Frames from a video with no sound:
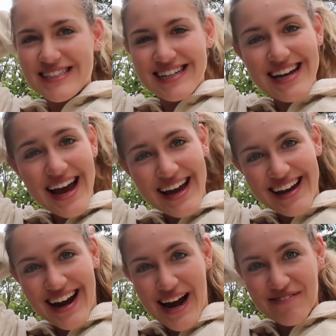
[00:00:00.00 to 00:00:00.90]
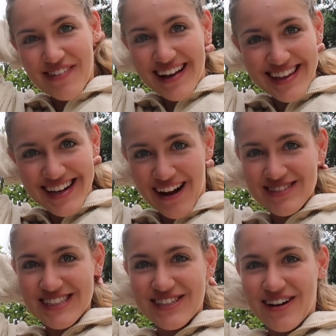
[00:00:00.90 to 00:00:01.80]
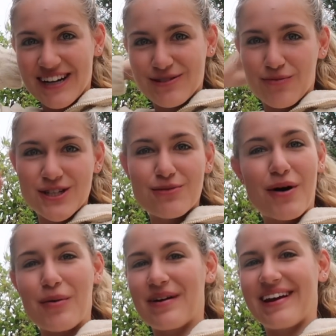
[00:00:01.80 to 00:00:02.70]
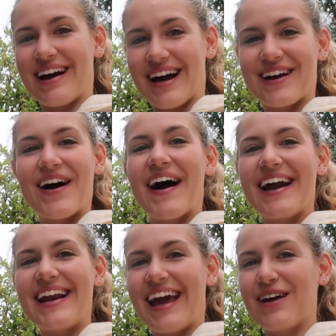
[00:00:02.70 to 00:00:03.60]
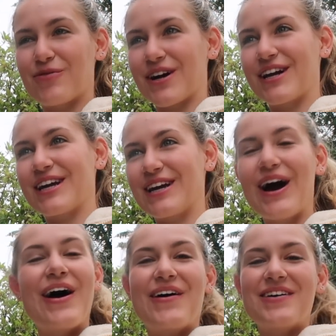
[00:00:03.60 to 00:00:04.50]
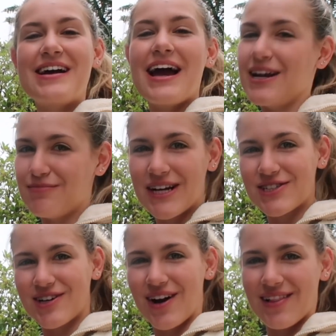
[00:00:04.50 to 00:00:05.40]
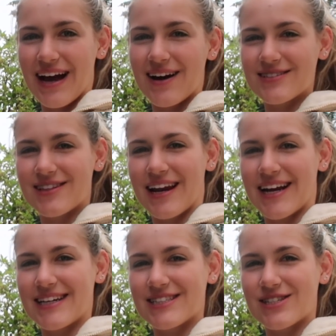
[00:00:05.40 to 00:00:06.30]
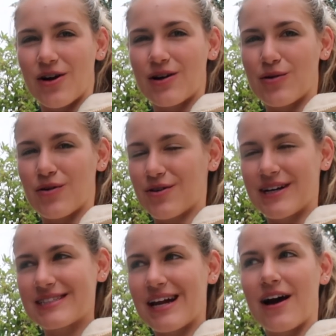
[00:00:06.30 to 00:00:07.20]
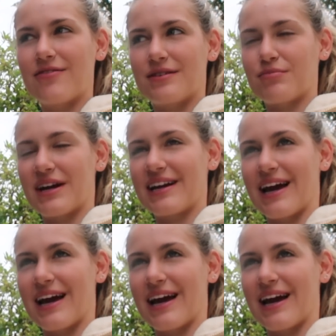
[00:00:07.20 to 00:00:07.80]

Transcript: today I'm finally announcing to you guys which apartment I got, and we're gonna go and measure it all out so that I can start ordering stuff and planning